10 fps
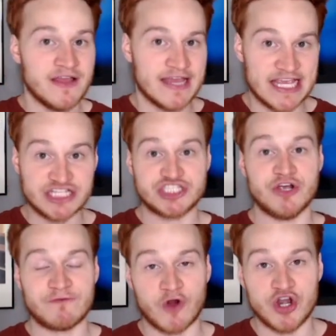He's due
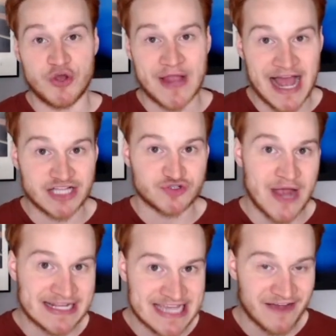for a new
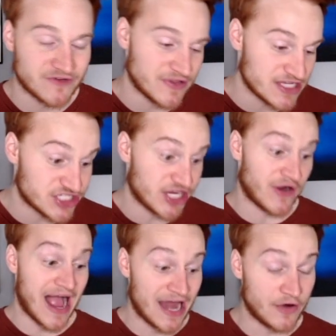contract after this year.
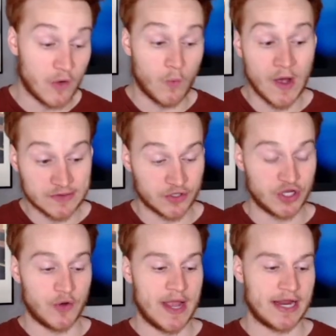I don't know what they're
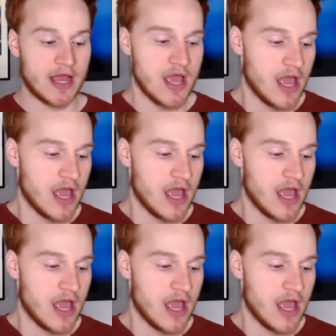doing.